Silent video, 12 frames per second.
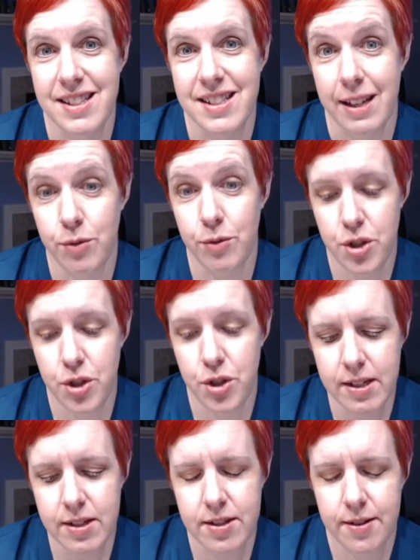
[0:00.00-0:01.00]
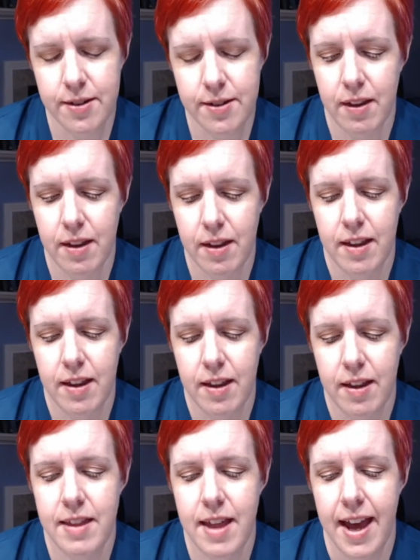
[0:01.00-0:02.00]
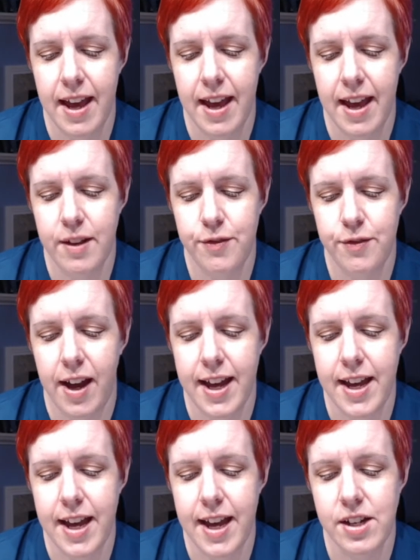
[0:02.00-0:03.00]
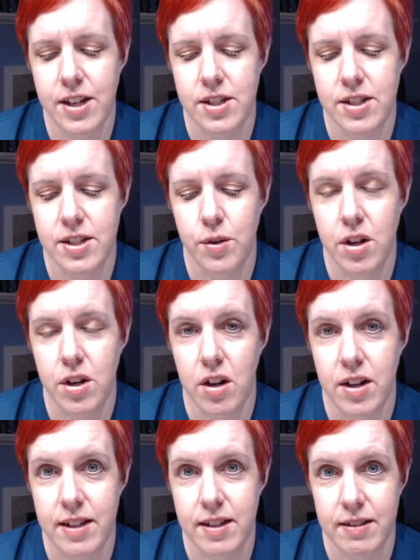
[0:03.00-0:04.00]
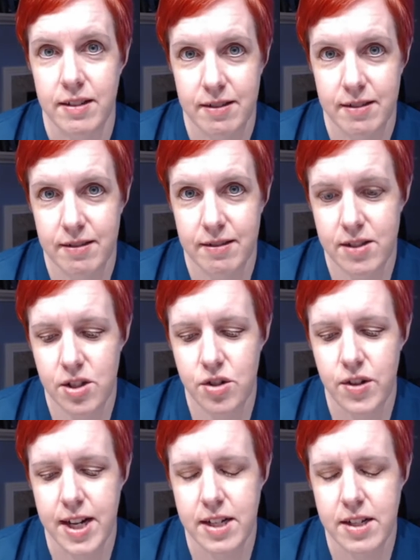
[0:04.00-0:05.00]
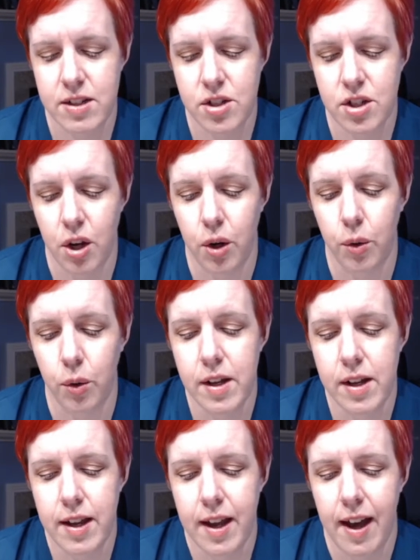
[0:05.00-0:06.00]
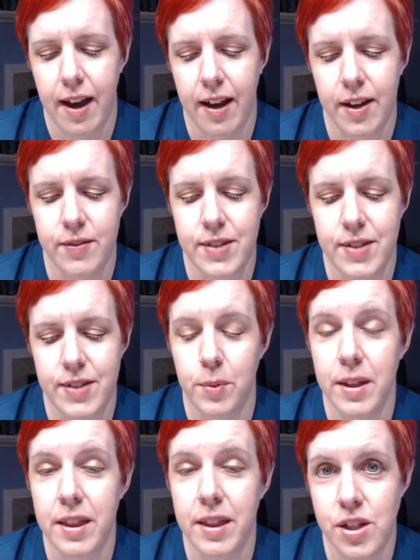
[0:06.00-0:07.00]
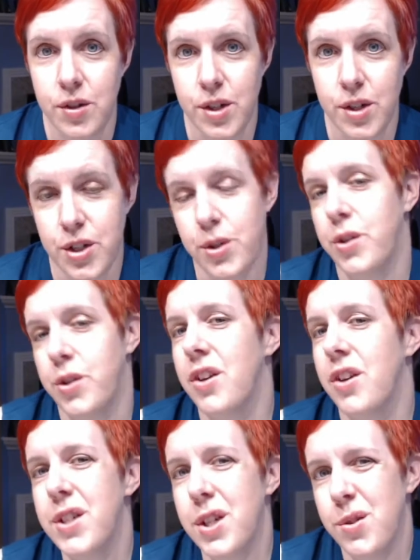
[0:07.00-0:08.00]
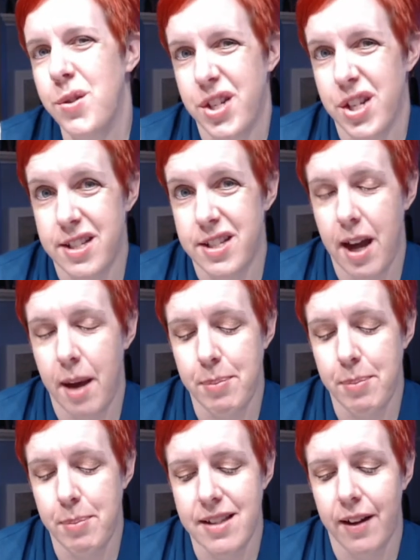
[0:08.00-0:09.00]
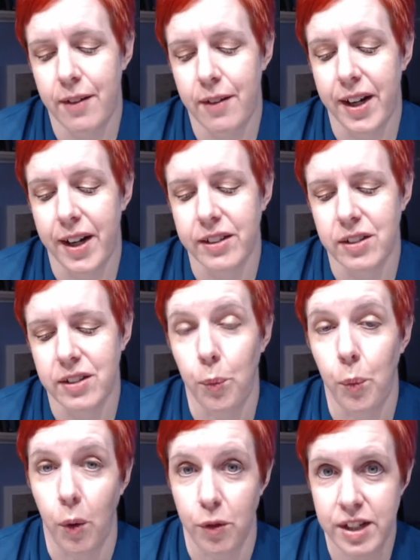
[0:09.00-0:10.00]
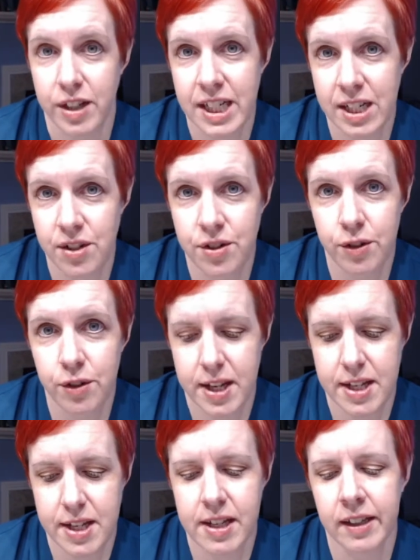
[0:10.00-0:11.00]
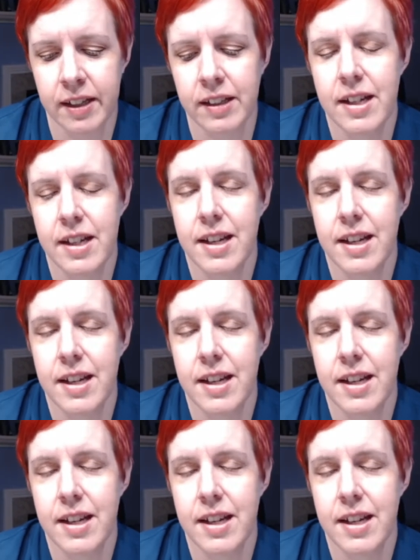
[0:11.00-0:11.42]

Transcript: give to it than if I had just sewn it on straight. So that's one thing you can do. You can also use just a piece of regular woven interfacing,